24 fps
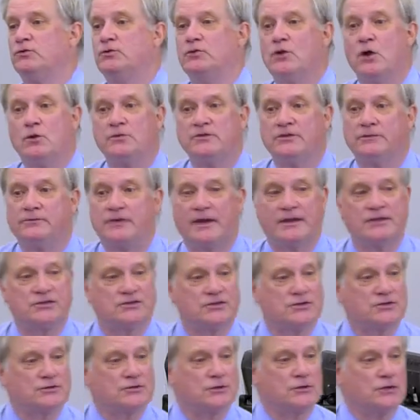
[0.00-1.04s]
no
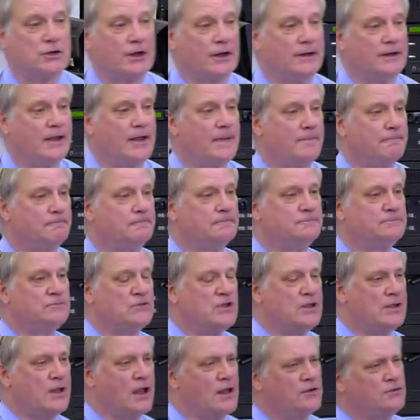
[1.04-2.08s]
devices on.
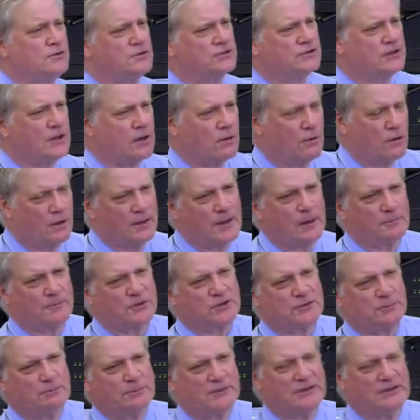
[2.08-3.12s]
And you say, oh, that must